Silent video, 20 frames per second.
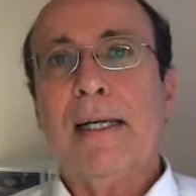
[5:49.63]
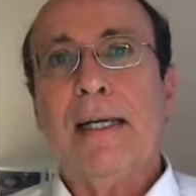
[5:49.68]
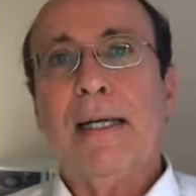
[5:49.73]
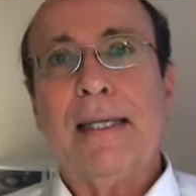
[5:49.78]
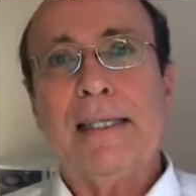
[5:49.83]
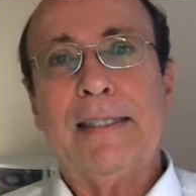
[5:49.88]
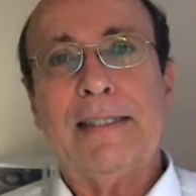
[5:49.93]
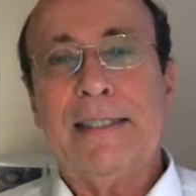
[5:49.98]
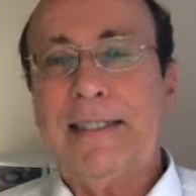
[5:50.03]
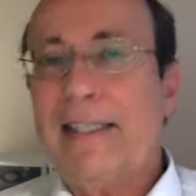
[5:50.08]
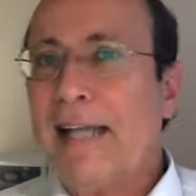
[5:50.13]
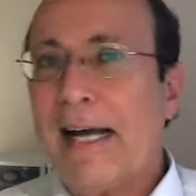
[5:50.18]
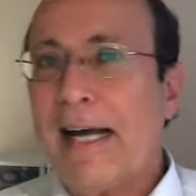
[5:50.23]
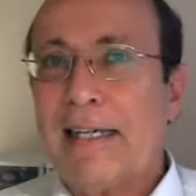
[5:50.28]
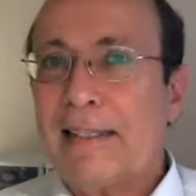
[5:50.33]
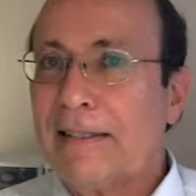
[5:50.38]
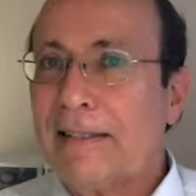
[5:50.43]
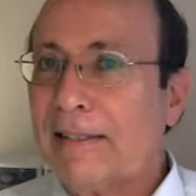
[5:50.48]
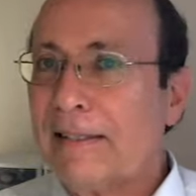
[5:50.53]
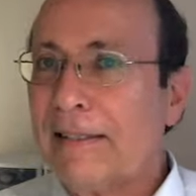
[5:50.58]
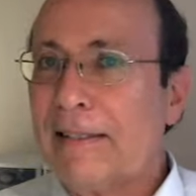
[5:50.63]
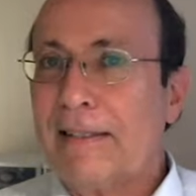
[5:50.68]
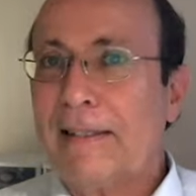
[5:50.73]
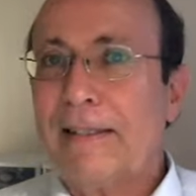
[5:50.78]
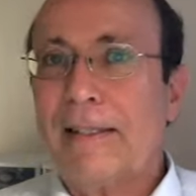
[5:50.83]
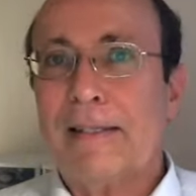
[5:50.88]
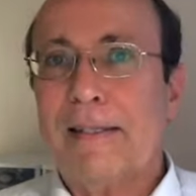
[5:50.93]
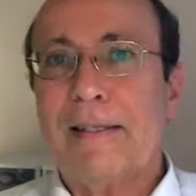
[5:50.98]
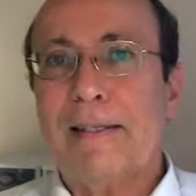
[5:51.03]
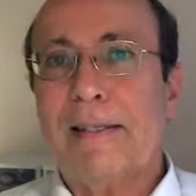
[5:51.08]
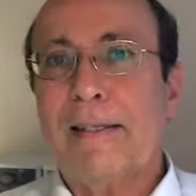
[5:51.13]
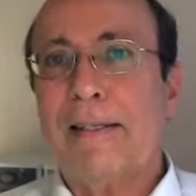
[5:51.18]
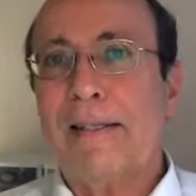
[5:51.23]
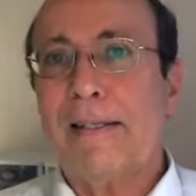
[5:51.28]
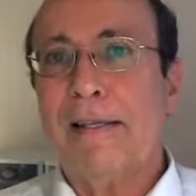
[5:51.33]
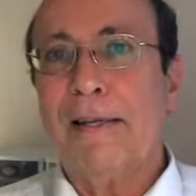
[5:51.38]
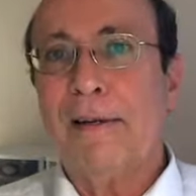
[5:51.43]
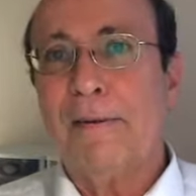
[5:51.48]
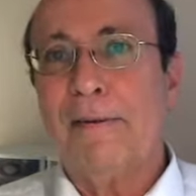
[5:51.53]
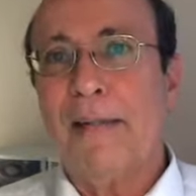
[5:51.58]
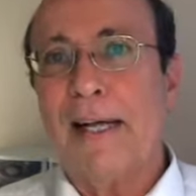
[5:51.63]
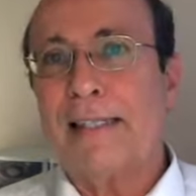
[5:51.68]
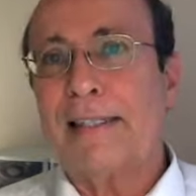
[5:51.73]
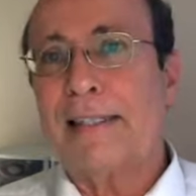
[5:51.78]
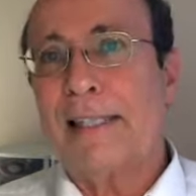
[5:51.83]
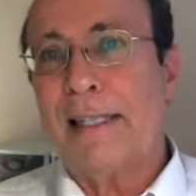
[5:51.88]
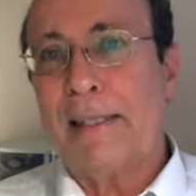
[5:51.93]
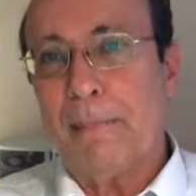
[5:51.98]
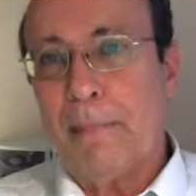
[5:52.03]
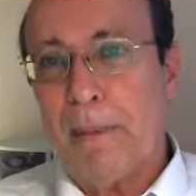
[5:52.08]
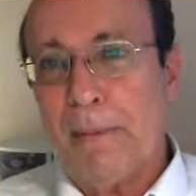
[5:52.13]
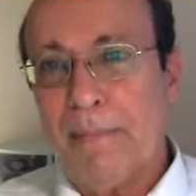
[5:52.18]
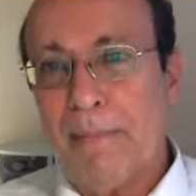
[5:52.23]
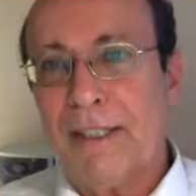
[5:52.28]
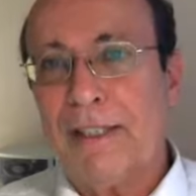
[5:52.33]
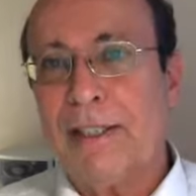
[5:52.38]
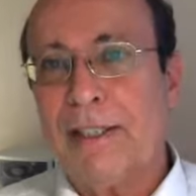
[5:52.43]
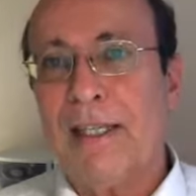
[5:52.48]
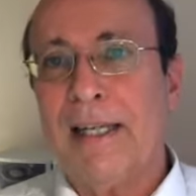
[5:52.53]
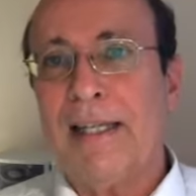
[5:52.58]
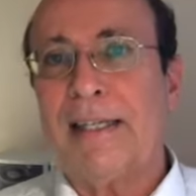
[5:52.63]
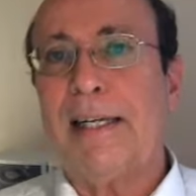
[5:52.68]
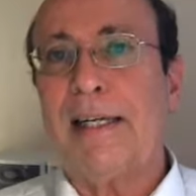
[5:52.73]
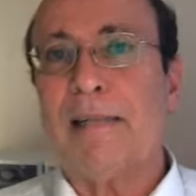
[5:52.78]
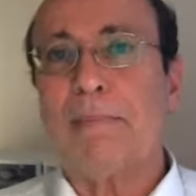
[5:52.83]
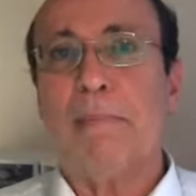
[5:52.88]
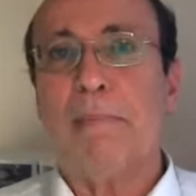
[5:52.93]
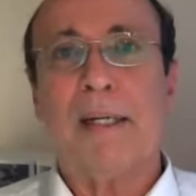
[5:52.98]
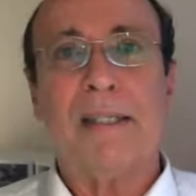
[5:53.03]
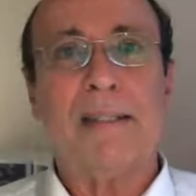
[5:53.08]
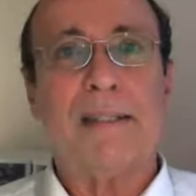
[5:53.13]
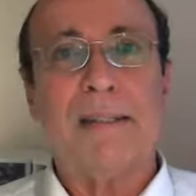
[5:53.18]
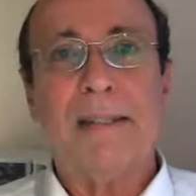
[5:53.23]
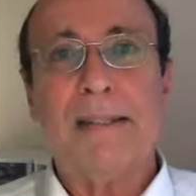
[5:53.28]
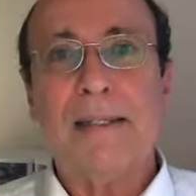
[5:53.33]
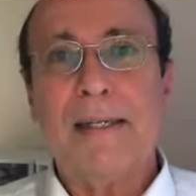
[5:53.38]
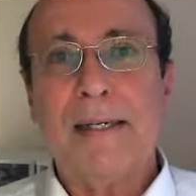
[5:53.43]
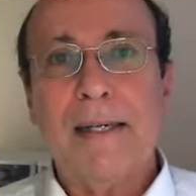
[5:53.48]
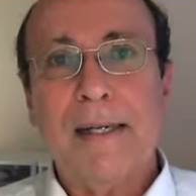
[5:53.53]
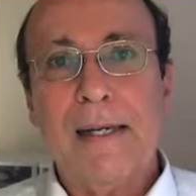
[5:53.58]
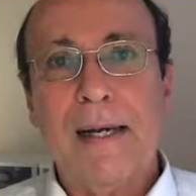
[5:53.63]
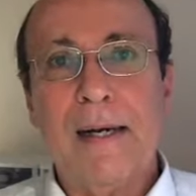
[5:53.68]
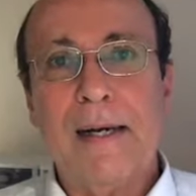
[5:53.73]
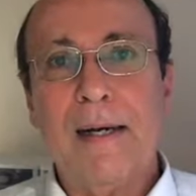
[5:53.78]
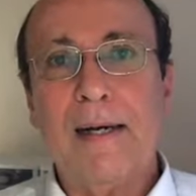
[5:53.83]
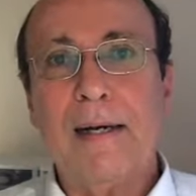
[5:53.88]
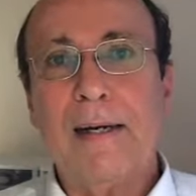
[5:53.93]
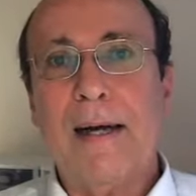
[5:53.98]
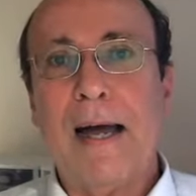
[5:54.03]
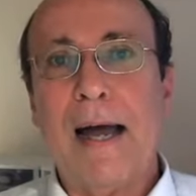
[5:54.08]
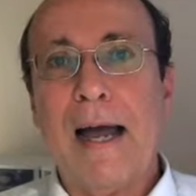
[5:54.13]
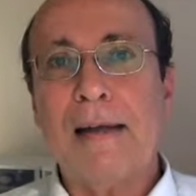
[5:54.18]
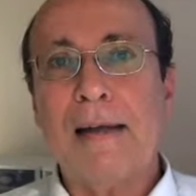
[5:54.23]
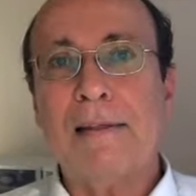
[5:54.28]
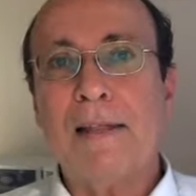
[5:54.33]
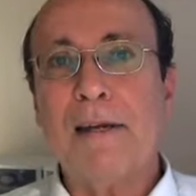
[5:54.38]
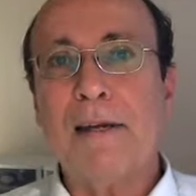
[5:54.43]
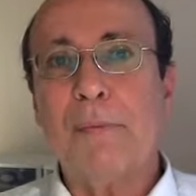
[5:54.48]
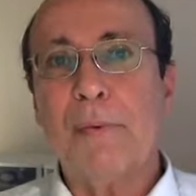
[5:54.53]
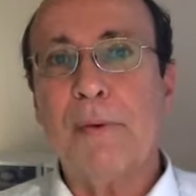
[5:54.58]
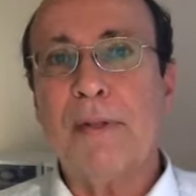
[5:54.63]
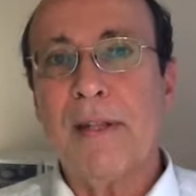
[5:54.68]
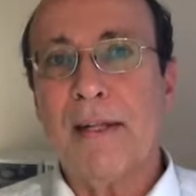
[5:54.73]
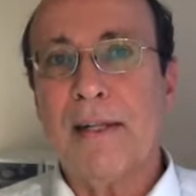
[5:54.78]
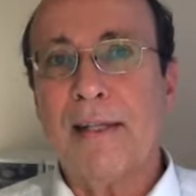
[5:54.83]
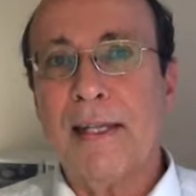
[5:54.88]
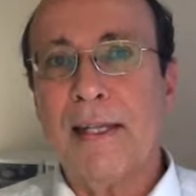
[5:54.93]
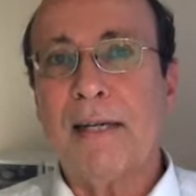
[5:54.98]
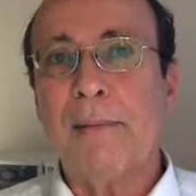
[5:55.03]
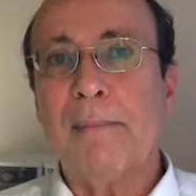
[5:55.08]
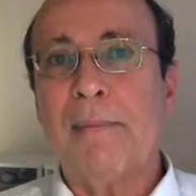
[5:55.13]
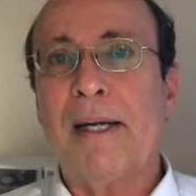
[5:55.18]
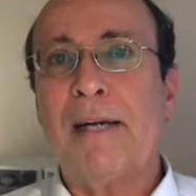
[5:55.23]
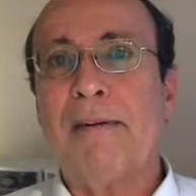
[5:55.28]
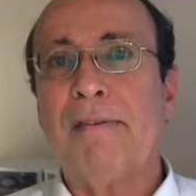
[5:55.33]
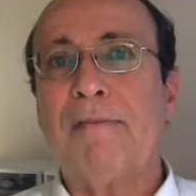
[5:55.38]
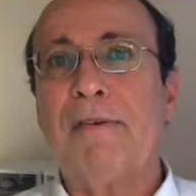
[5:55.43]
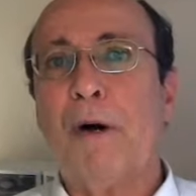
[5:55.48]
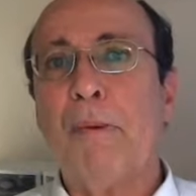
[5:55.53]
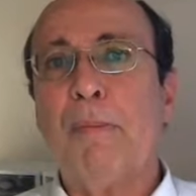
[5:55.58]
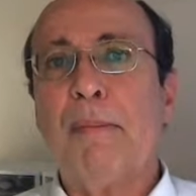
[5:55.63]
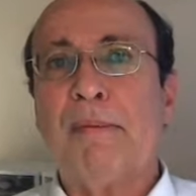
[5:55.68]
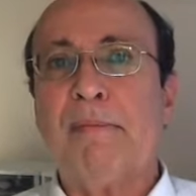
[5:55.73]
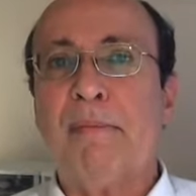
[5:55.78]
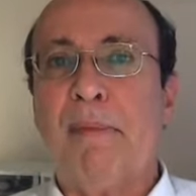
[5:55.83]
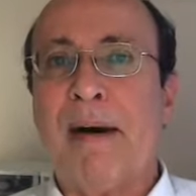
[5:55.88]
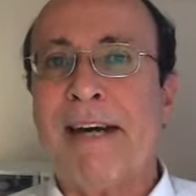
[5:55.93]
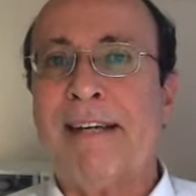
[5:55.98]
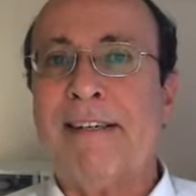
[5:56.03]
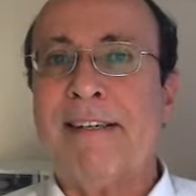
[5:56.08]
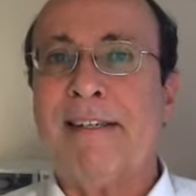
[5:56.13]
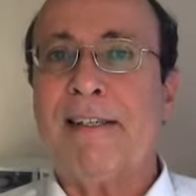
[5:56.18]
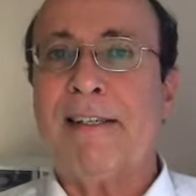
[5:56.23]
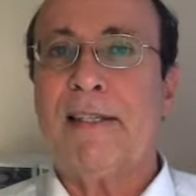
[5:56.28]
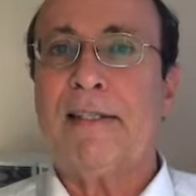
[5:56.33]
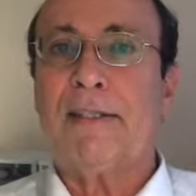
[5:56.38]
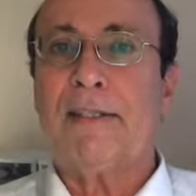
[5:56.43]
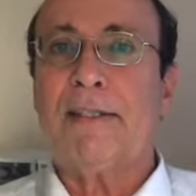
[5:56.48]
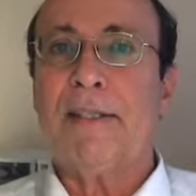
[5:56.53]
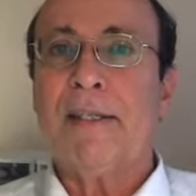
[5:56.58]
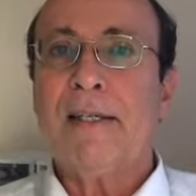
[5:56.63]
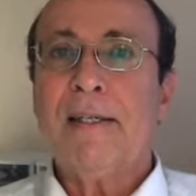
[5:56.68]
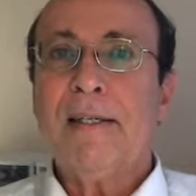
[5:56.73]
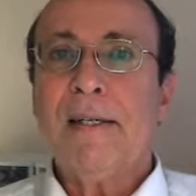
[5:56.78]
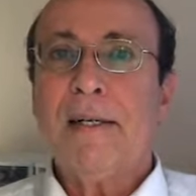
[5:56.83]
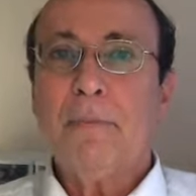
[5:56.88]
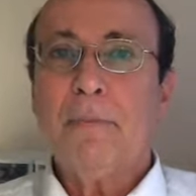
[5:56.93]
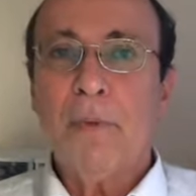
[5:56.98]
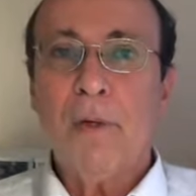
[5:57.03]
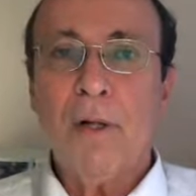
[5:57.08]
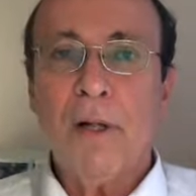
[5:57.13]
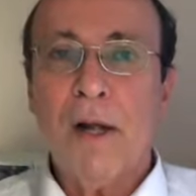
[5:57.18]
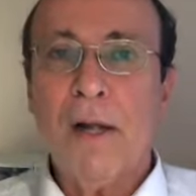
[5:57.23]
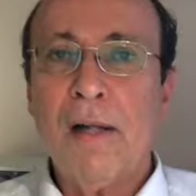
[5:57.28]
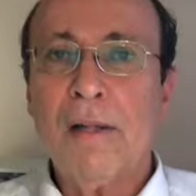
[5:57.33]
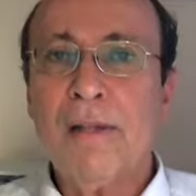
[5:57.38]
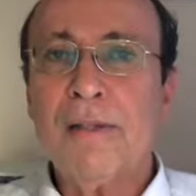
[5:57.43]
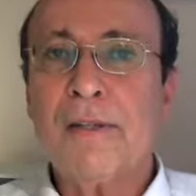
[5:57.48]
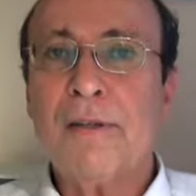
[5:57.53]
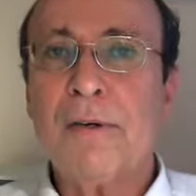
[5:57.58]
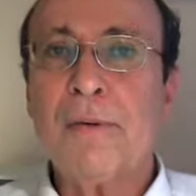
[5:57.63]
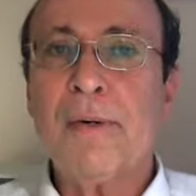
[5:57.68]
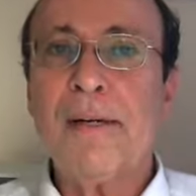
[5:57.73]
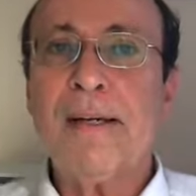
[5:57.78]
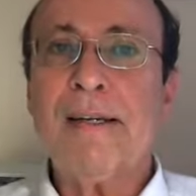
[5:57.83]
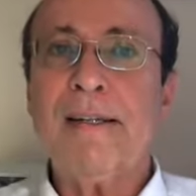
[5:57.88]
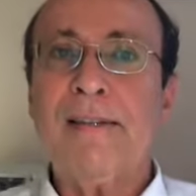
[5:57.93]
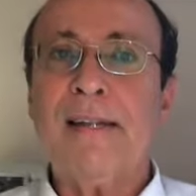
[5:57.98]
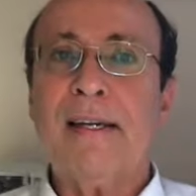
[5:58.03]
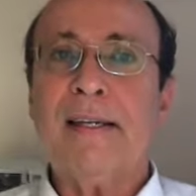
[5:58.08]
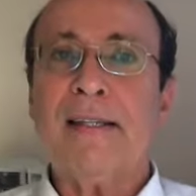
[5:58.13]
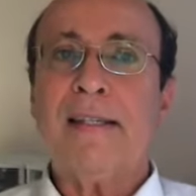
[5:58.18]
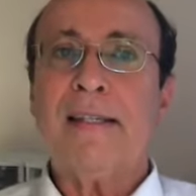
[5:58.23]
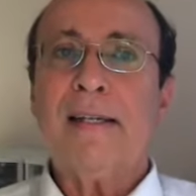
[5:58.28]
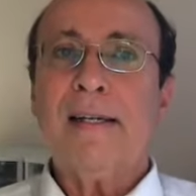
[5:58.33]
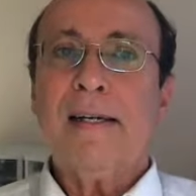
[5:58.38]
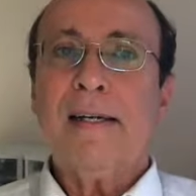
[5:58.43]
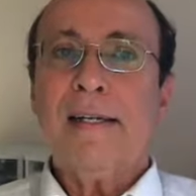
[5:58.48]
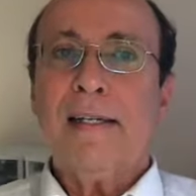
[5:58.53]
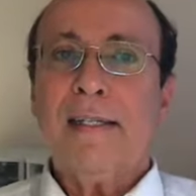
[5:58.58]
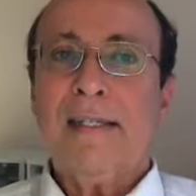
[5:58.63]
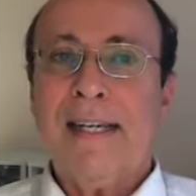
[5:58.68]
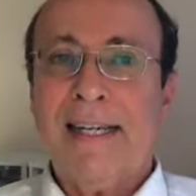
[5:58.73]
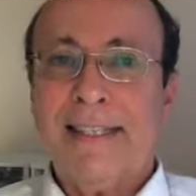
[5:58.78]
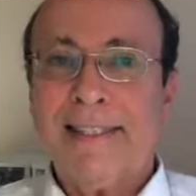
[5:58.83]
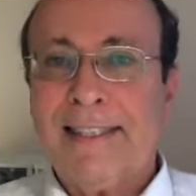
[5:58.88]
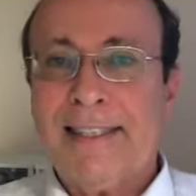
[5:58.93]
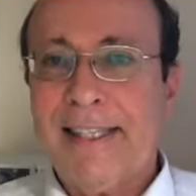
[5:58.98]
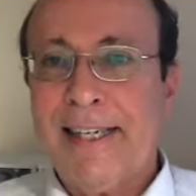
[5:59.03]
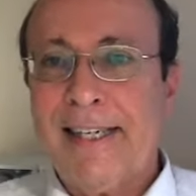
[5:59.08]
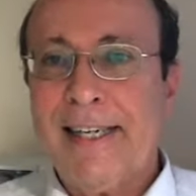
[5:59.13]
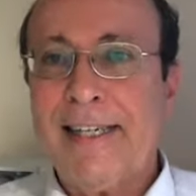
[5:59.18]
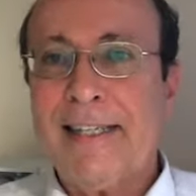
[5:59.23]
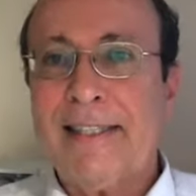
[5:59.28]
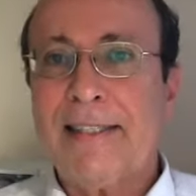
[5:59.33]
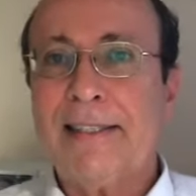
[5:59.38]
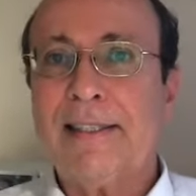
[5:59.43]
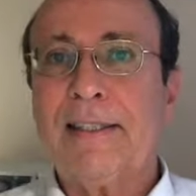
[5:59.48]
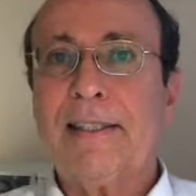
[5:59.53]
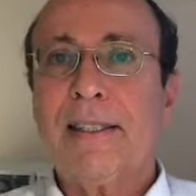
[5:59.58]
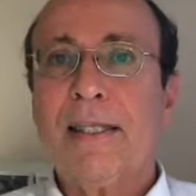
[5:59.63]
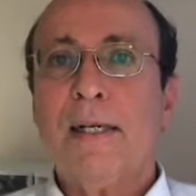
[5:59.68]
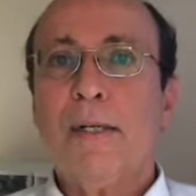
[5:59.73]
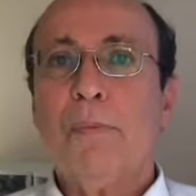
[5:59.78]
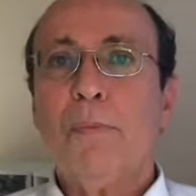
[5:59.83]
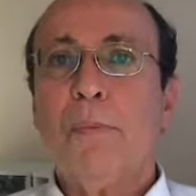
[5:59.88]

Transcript: It's not, that can be misleading, but I think with a little bit of open-mindedness, we'll all agree that yes, it is.